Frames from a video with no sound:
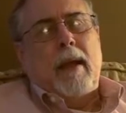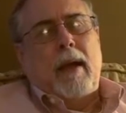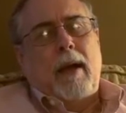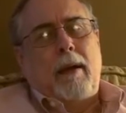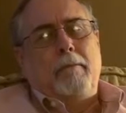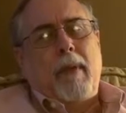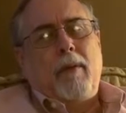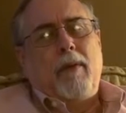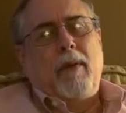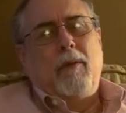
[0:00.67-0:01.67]
Um,
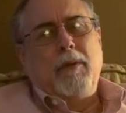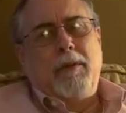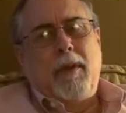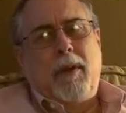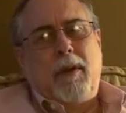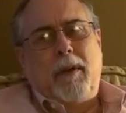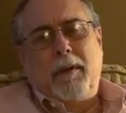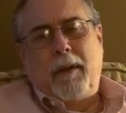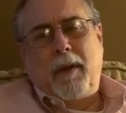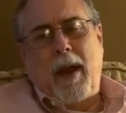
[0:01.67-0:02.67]
there was a,
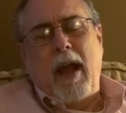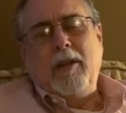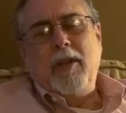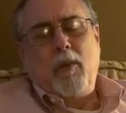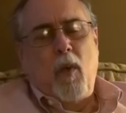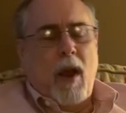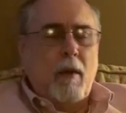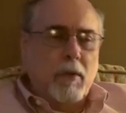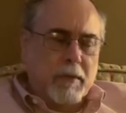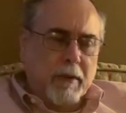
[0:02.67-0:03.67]
an action when I
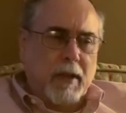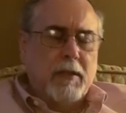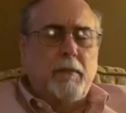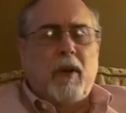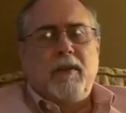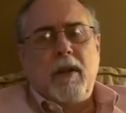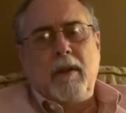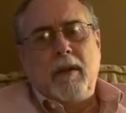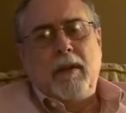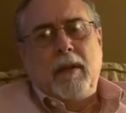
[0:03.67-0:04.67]
was vice
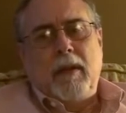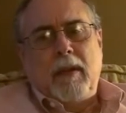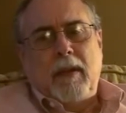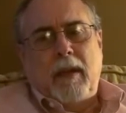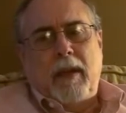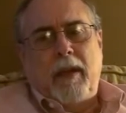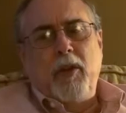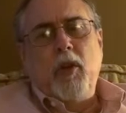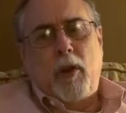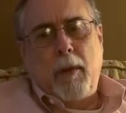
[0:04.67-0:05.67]
president in
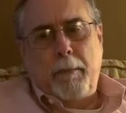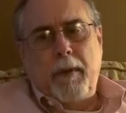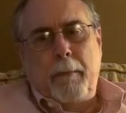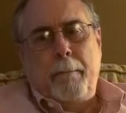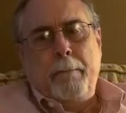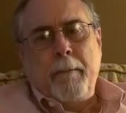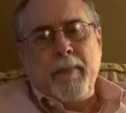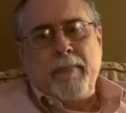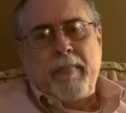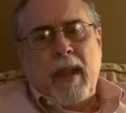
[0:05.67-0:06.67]
Europe.
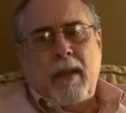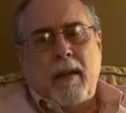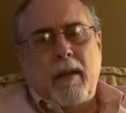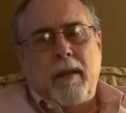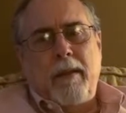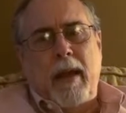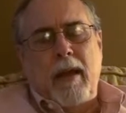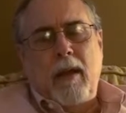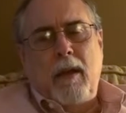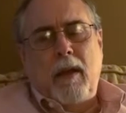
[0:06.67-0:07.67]

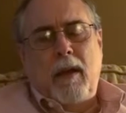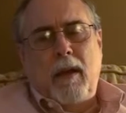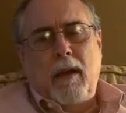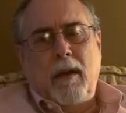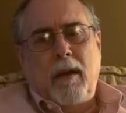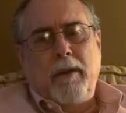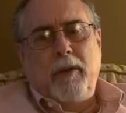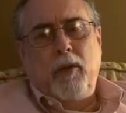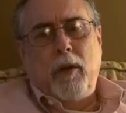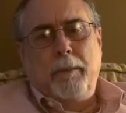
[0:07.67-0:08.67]
They, uh,
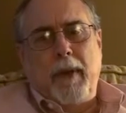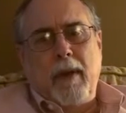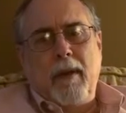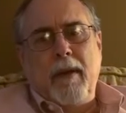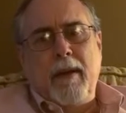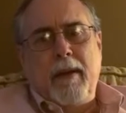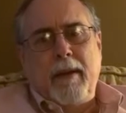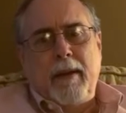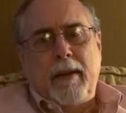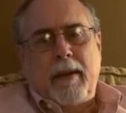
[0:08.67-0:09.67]
European
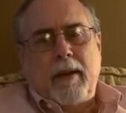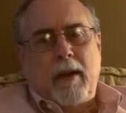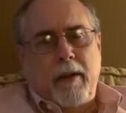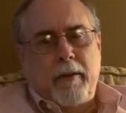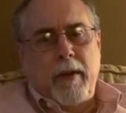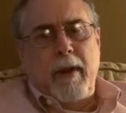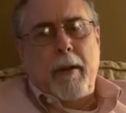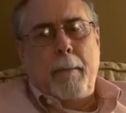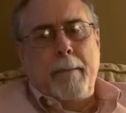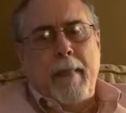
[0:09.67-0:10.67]

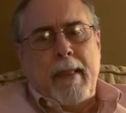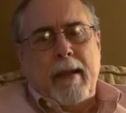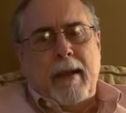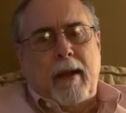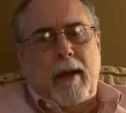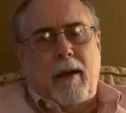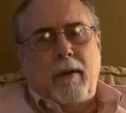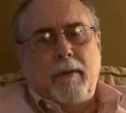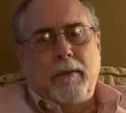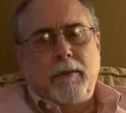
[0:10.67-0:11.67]
country uh,